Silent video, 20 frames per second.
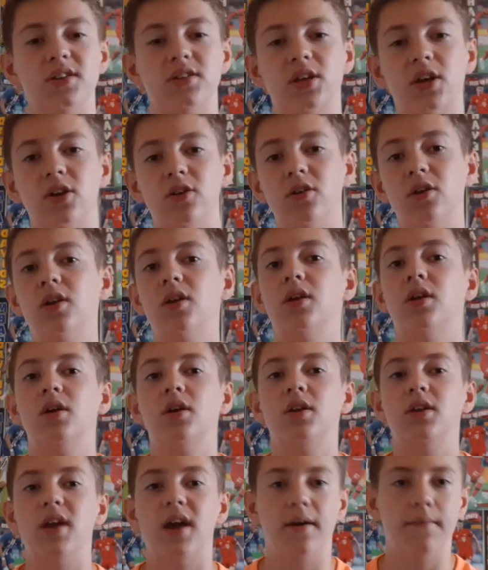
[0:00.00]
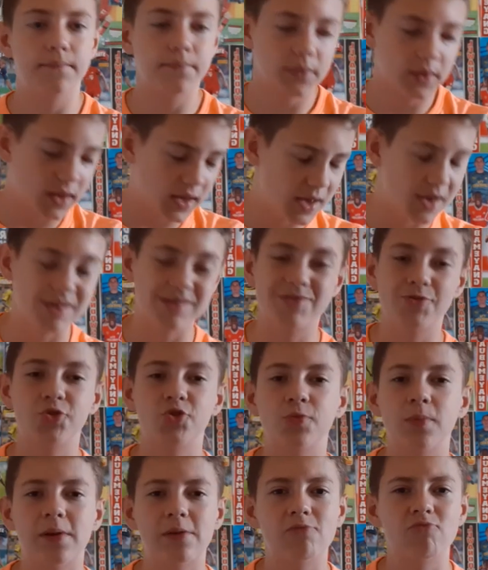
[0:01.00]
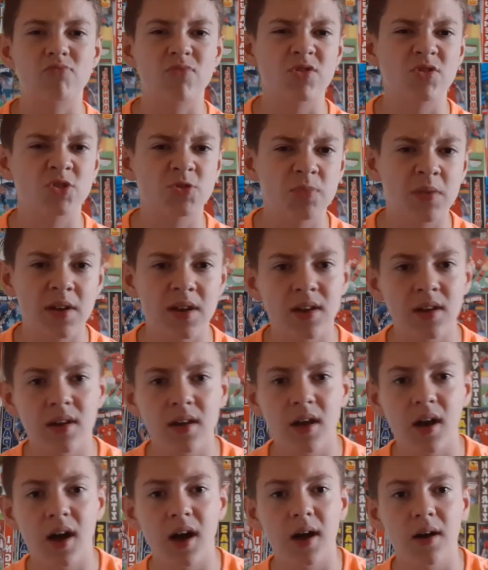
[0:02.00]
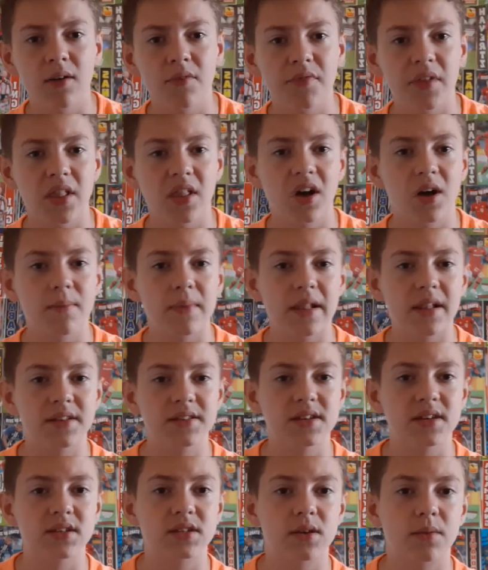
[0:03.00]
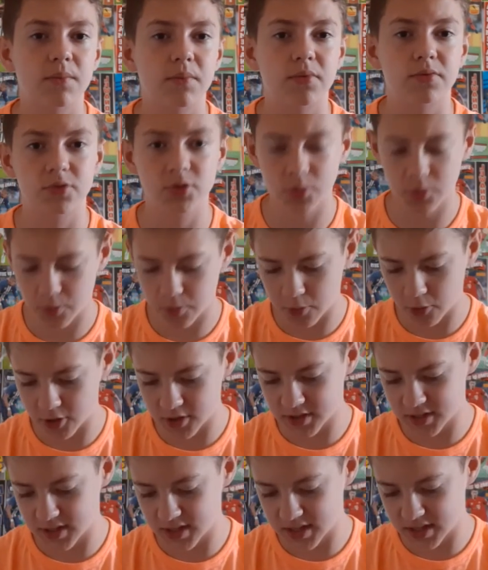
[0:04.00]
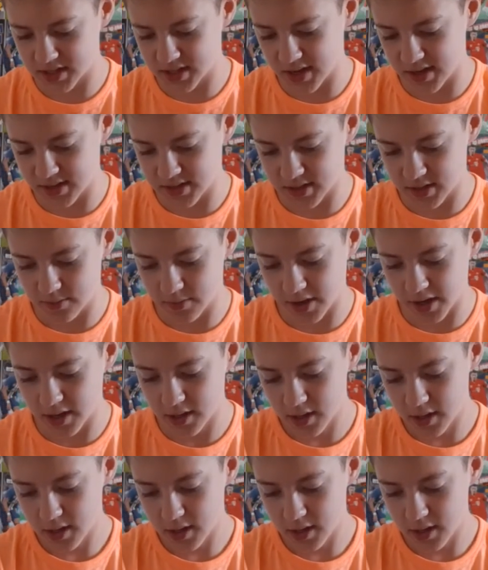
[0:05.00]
So, yeah, he was a bit the liability at some points of this season, but